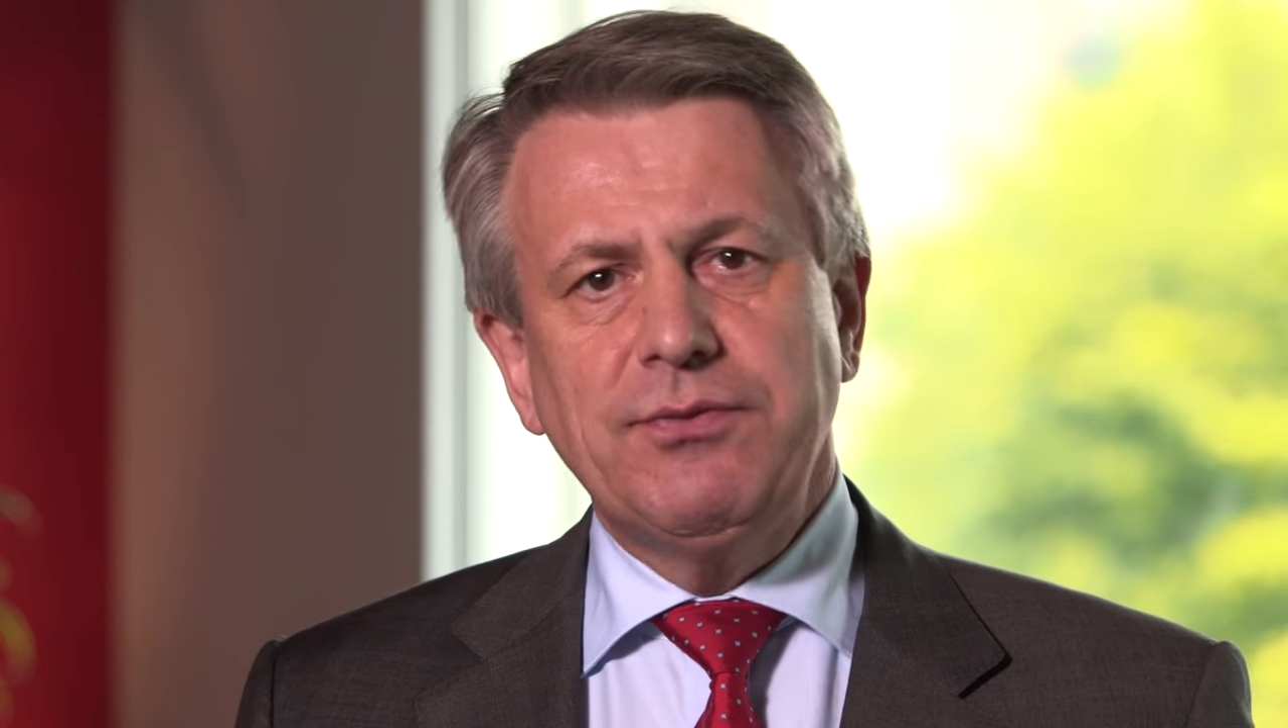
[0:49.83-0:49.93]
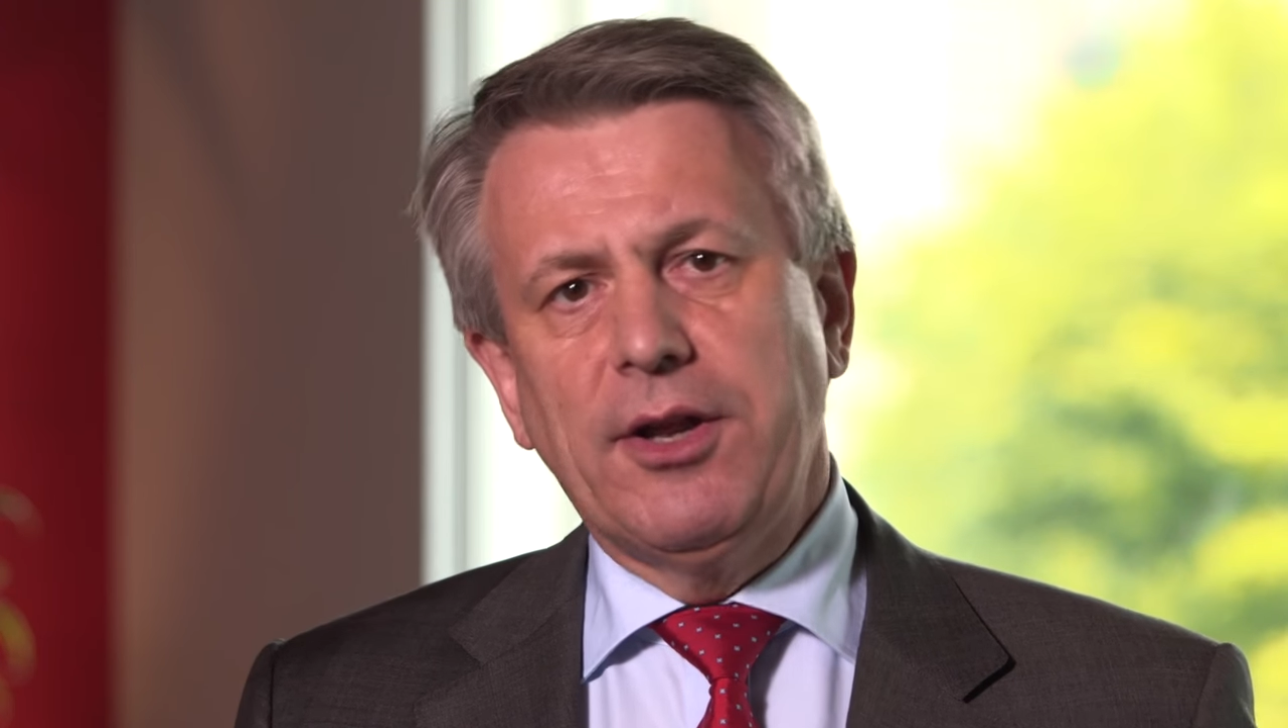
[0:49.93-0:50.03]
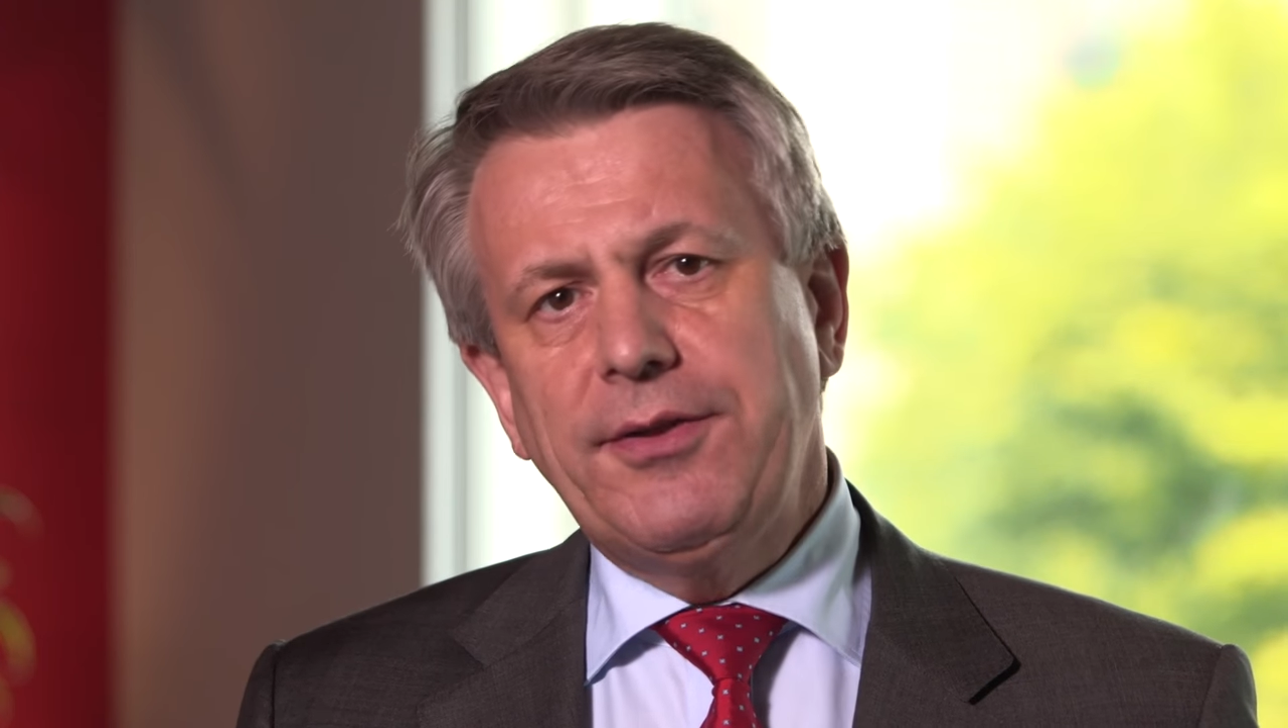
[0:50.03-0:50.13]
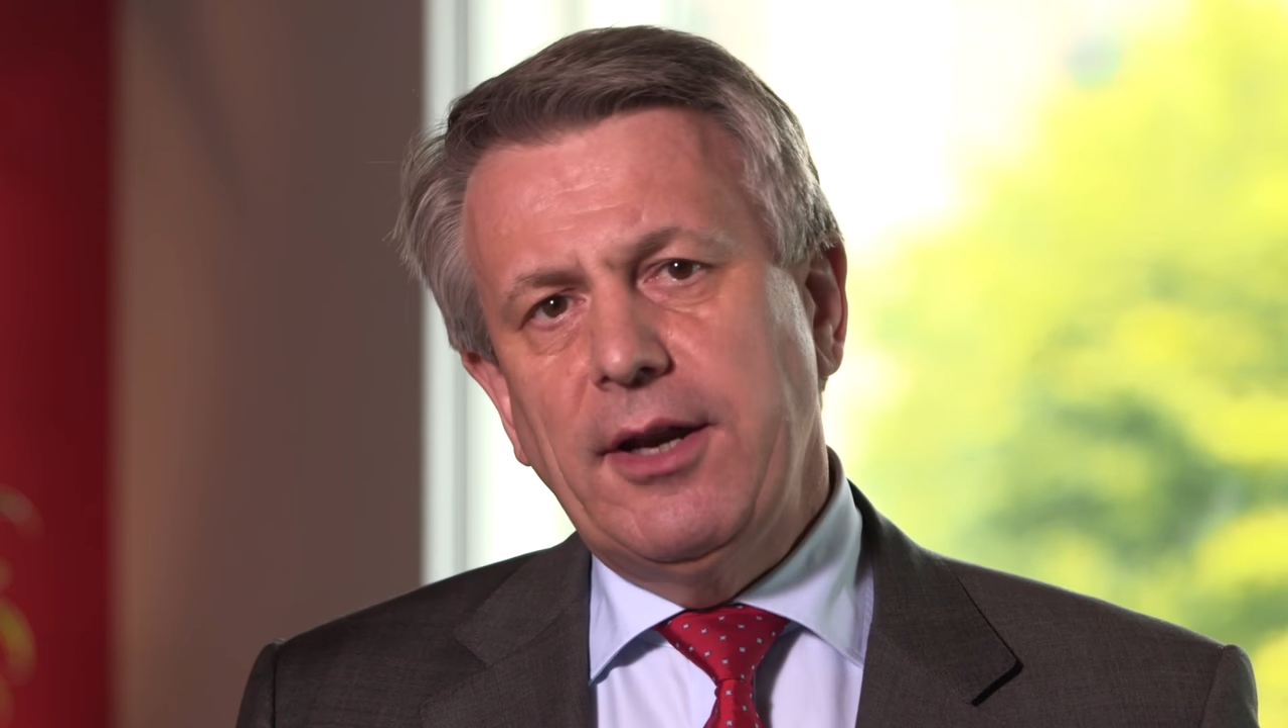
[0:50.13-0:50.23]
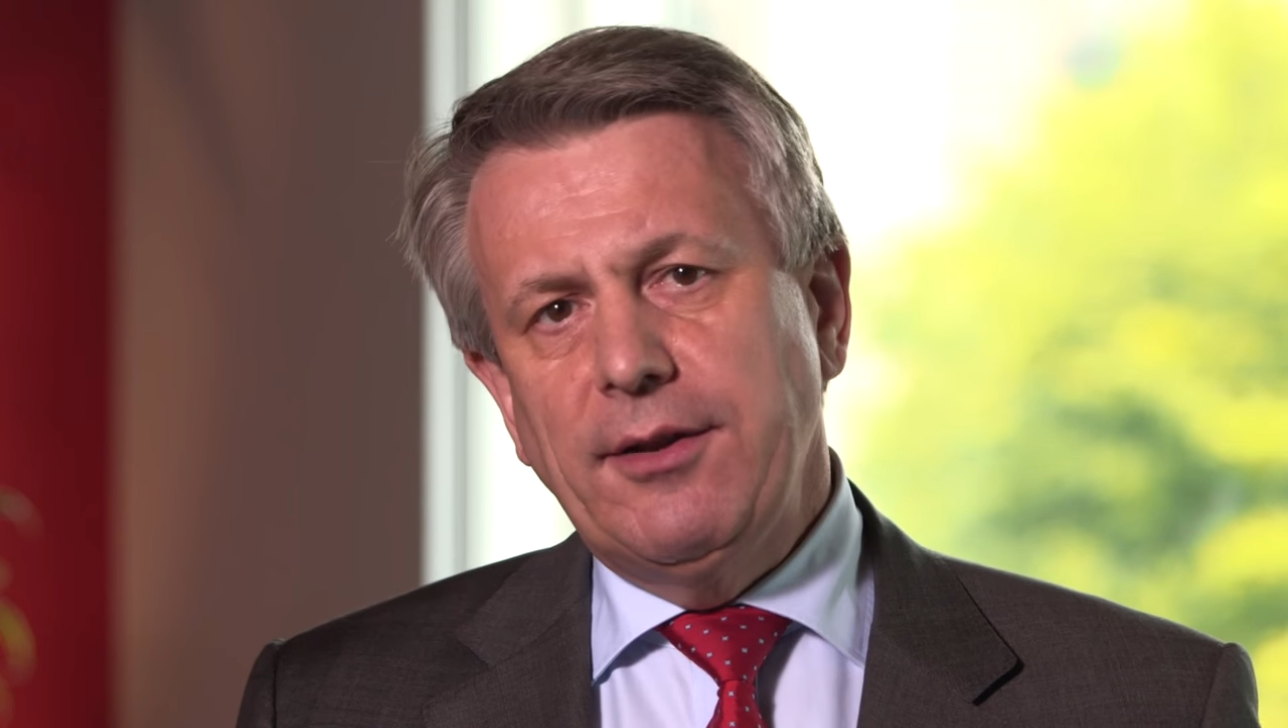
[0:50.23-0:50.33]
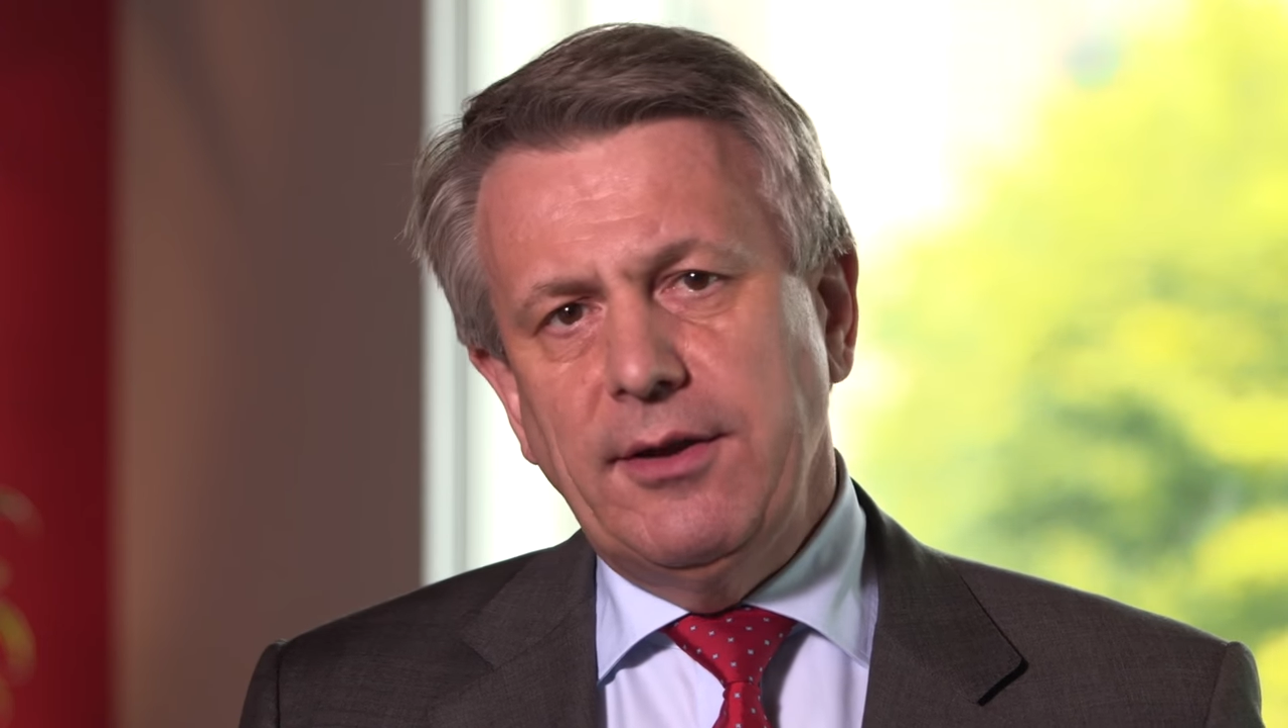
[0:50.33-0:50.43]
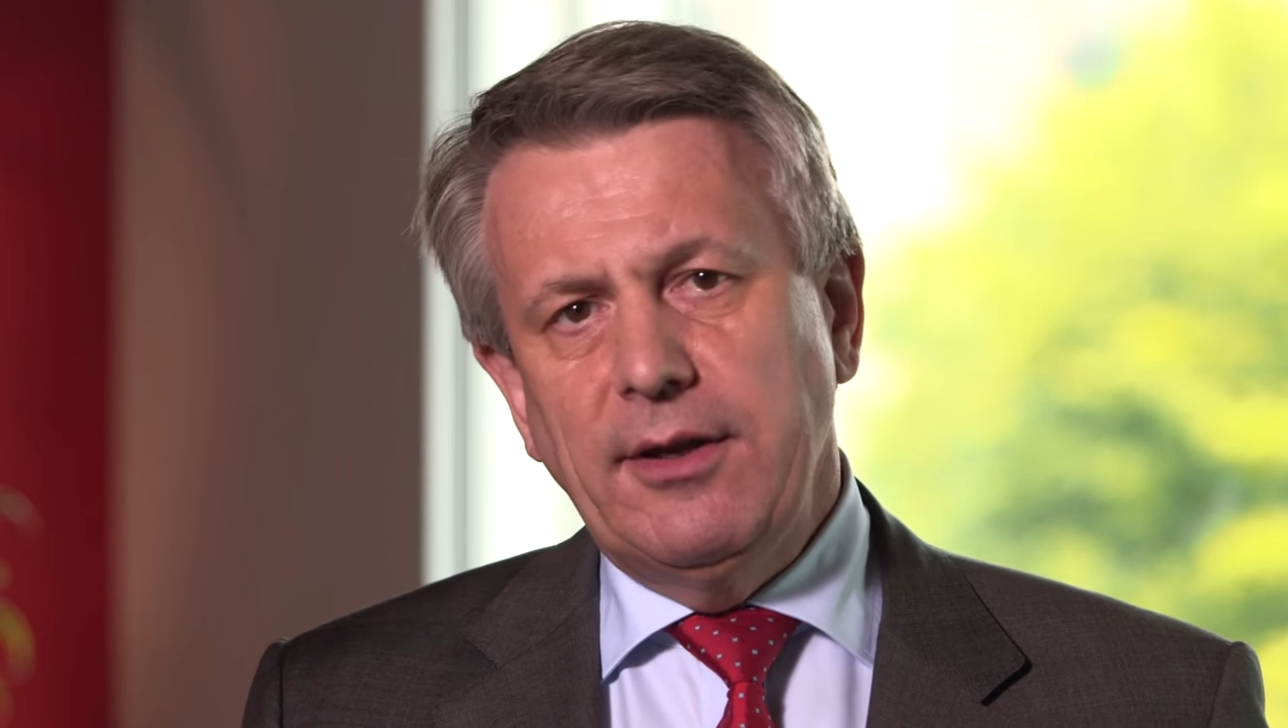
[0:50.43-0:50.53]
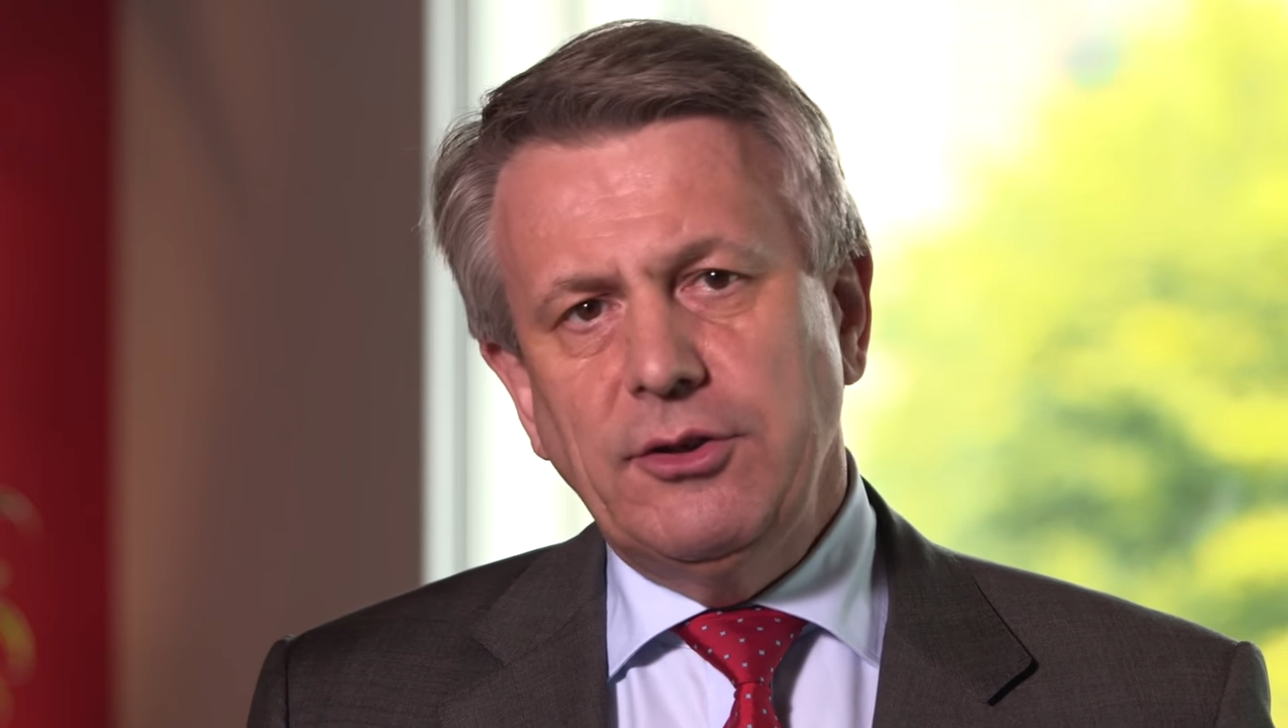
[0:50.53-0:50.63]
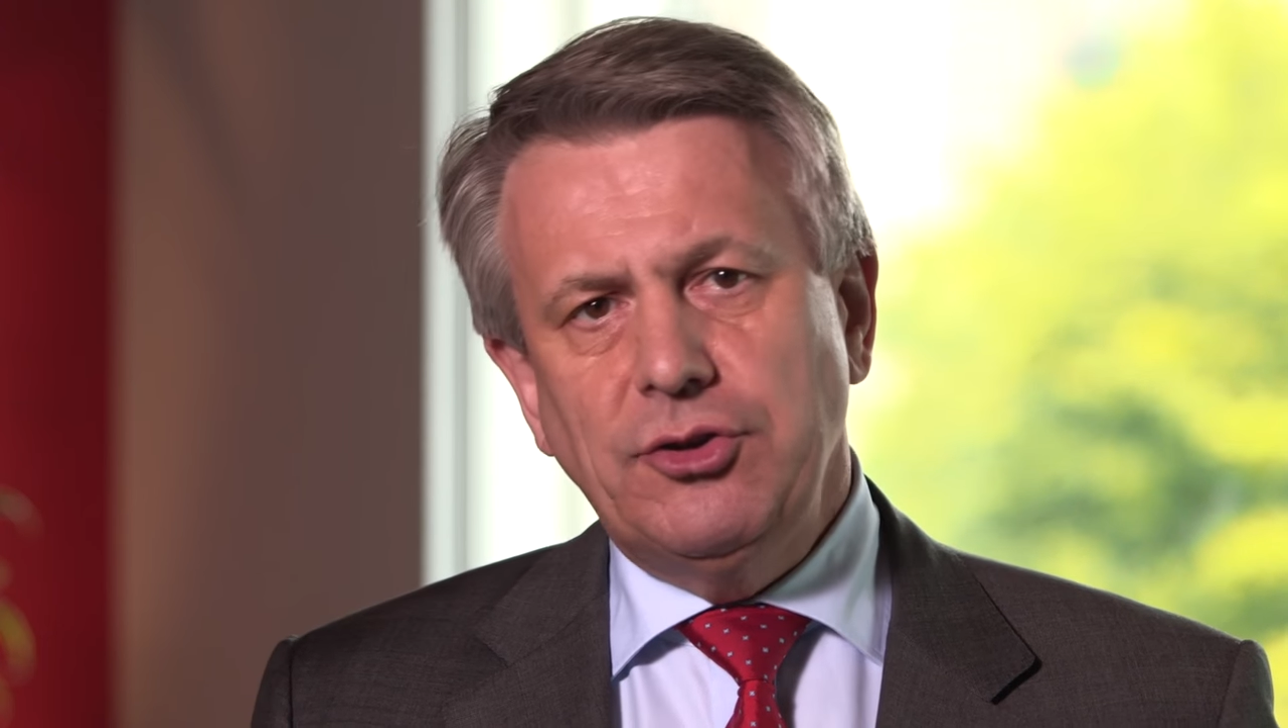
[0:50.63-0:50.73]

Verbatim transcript: volatility